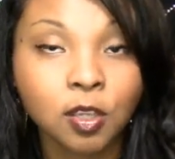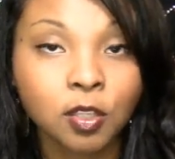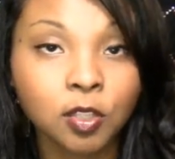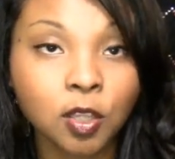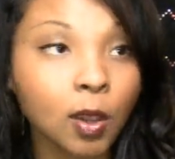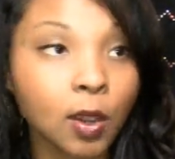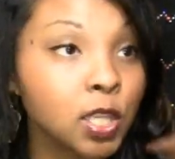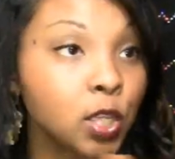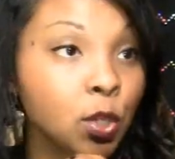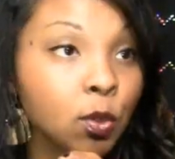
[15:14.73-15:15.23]

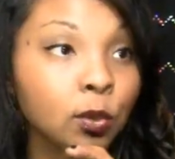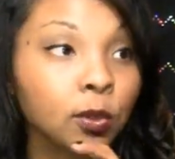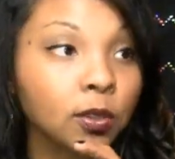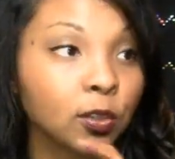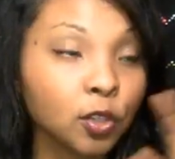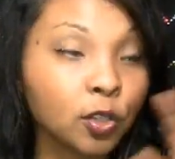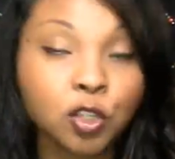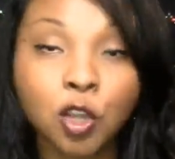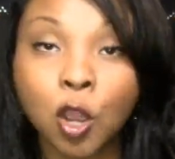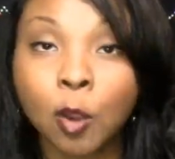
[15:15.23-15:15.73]
So, and you,
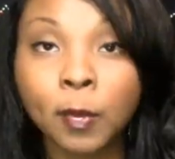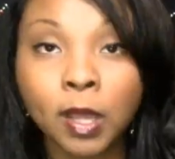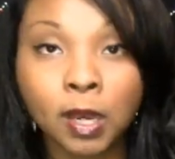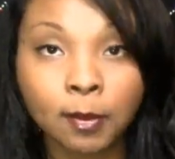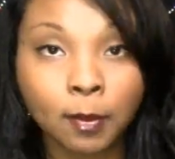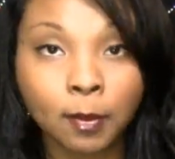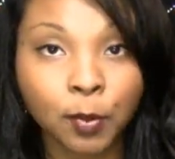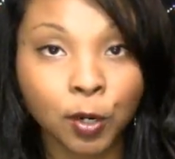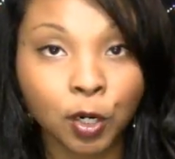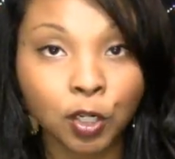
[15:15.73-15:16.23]
there's no
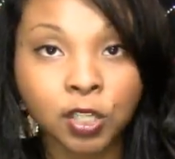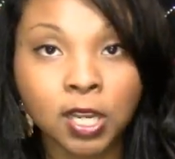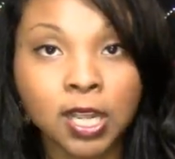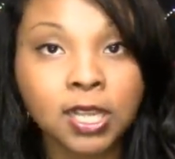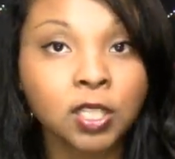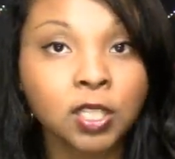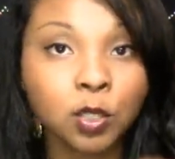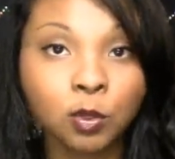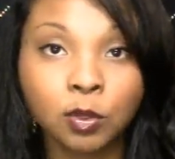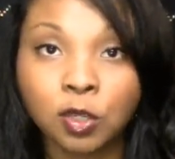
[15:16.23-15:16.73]
minimum
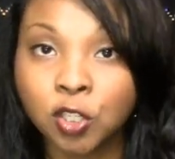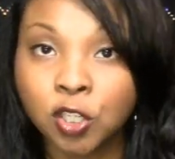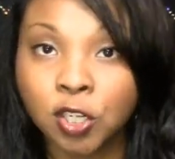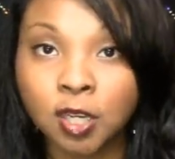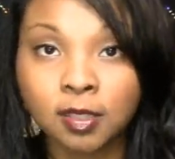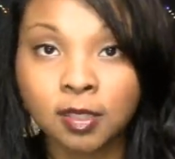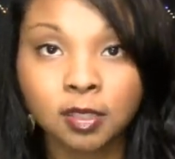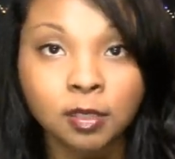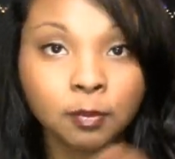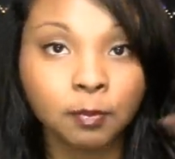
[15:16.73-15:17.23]
purchase, you can
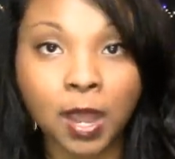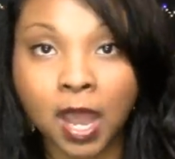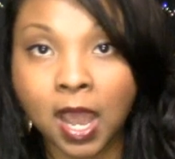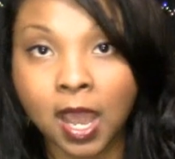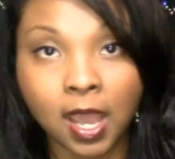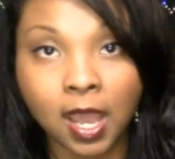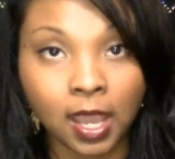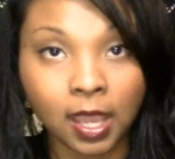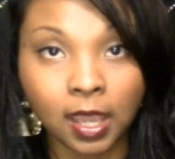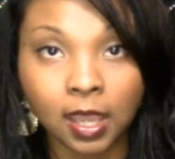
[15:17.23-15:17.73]
just
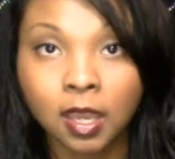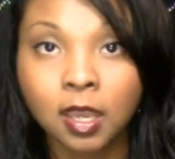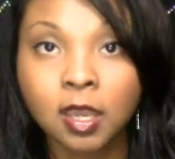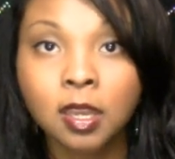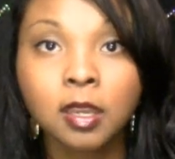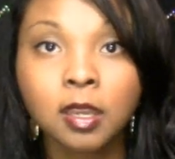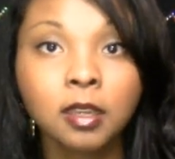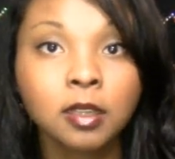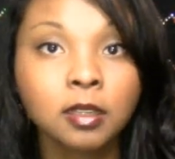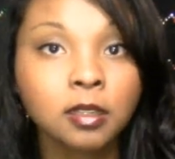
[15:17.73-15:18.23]
buy
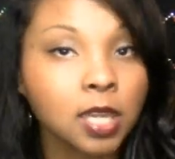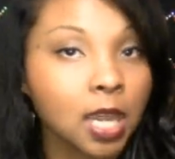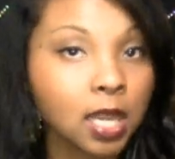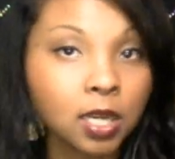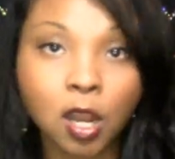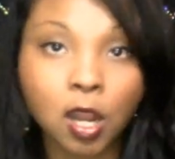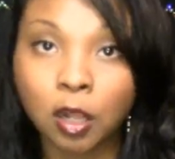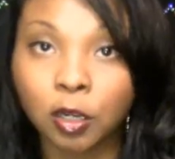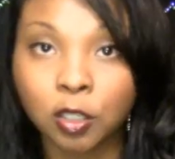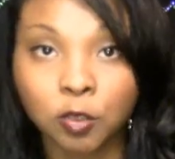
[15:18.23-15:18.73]

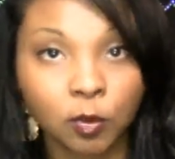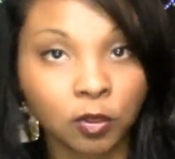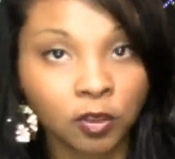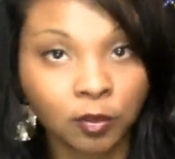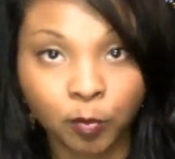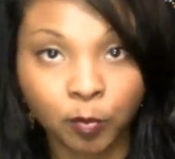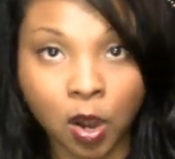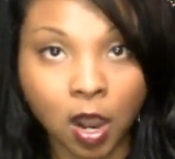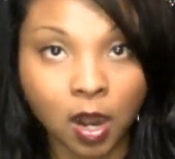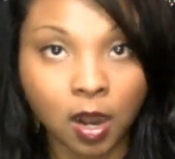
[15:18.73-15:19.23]
ten dollars worth
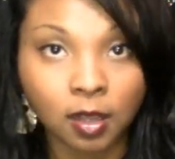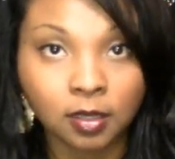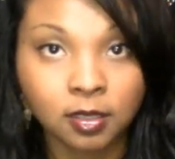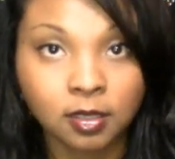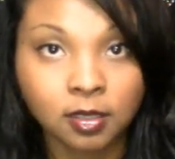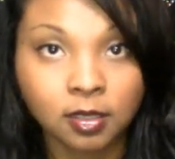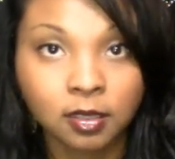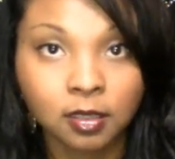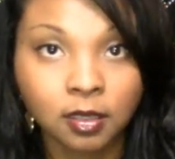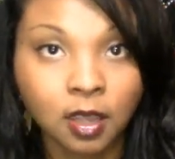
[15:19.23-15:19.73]
of
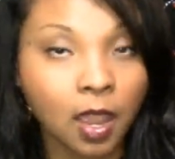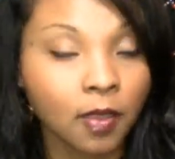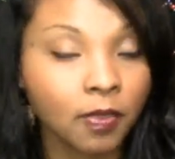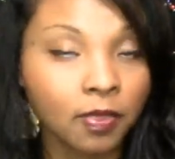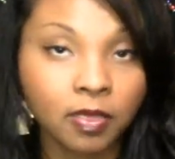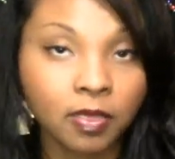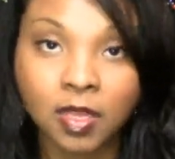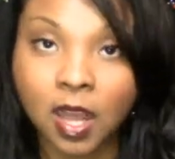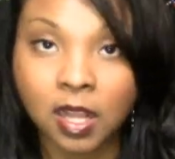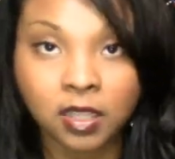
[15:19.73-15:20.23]
products.
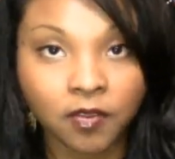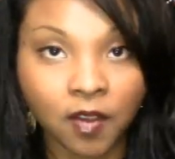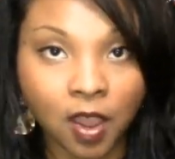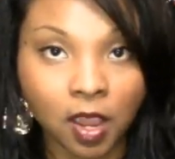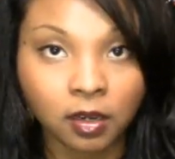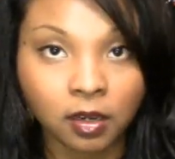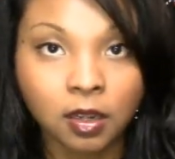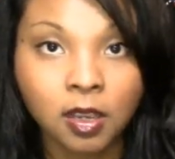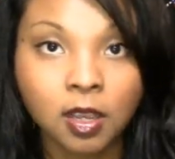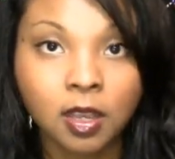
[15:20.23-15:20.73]
And that's
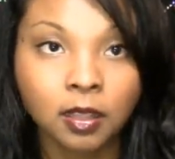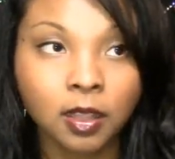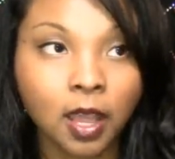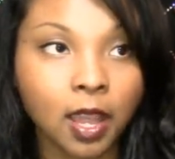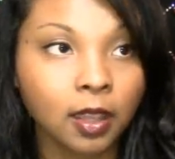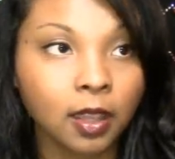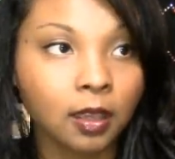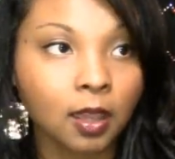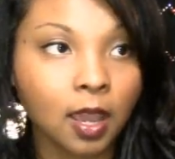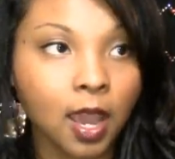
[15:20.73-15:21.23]
fine.
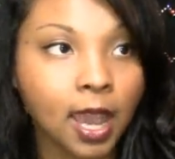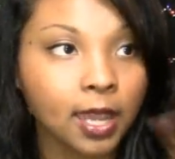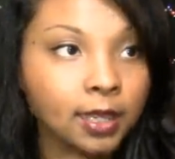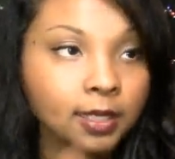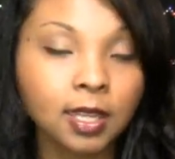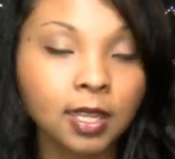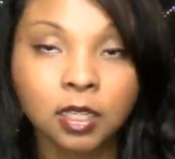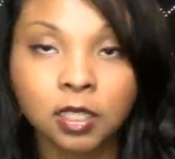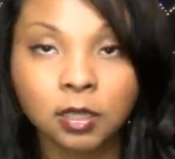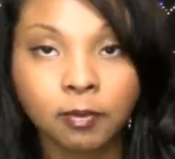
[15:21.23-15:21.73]
Like, I
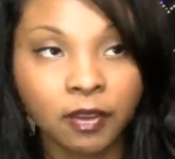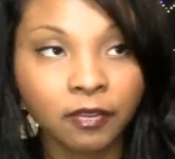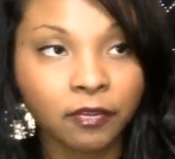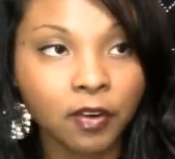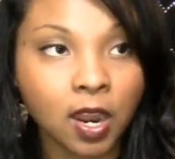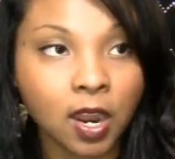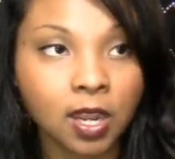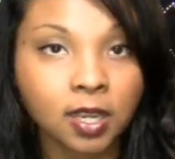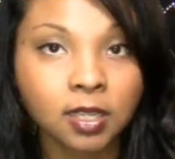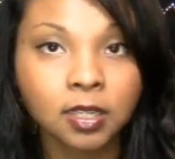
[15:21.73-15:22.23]
sent it to my
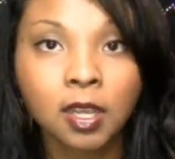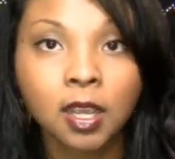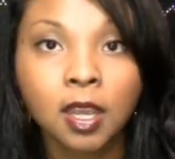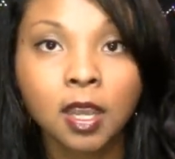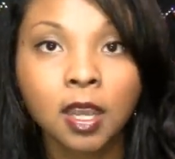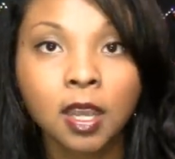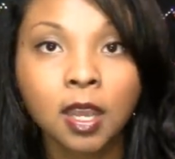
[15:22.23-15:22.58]
friend,